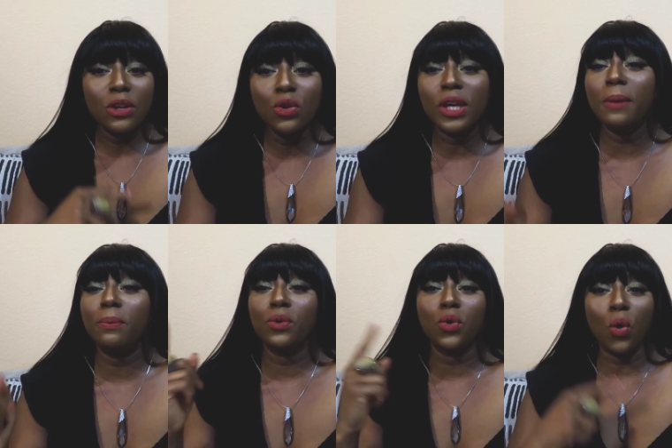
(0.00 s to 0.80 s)
You
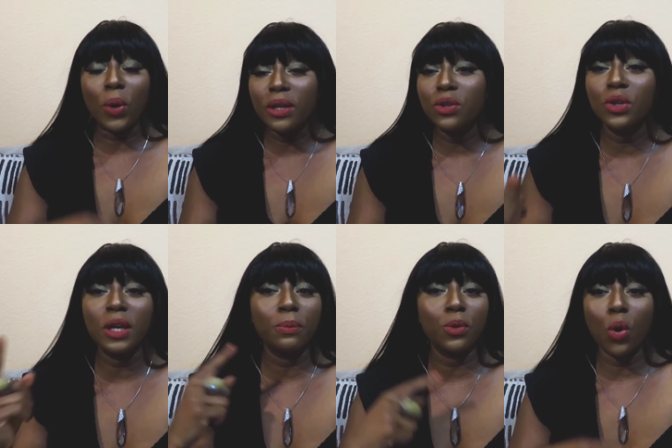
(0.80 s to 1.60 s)
keep going, you
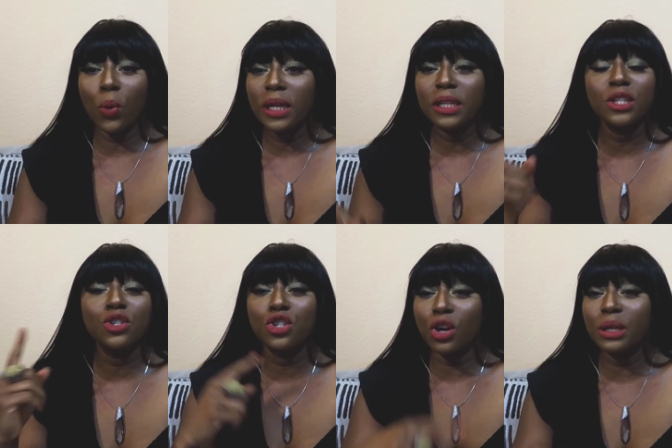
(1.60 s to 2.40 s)
keep going. The
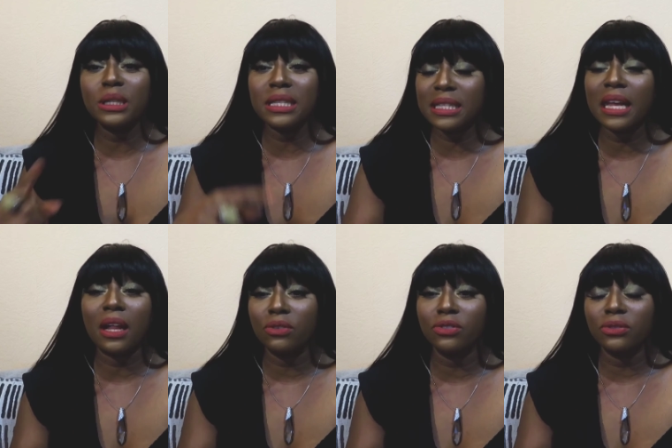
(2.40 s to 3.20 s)
journey to
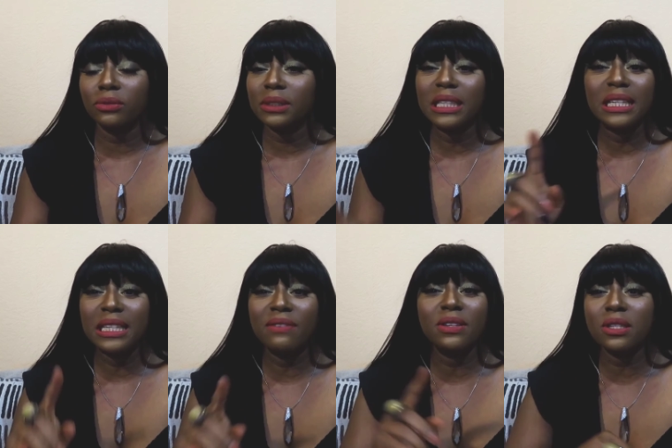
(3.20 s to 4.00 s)
self
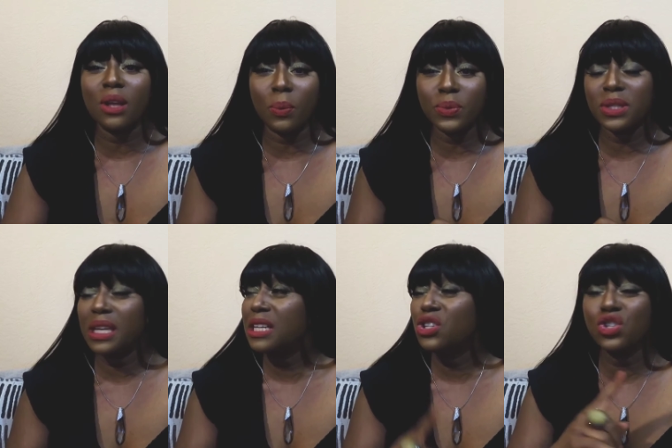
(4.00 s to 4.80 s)
never
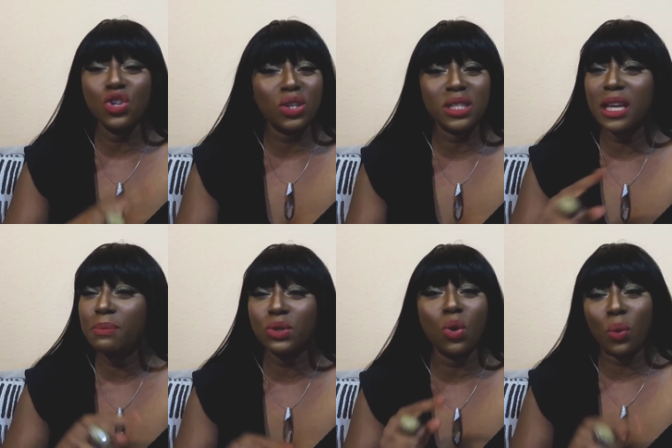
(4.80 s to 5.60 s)
stops. It just
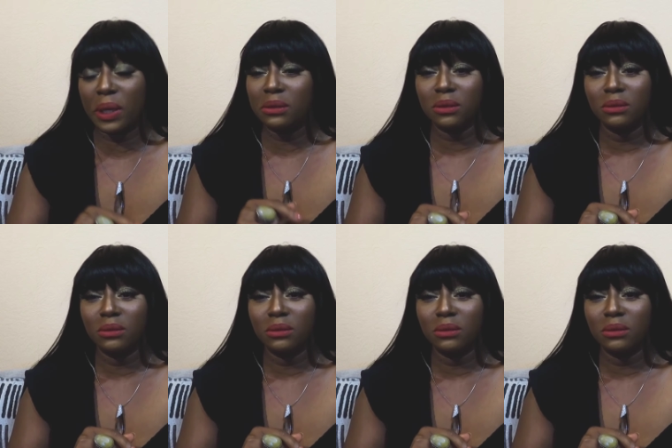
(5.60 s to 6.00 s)
keeps going.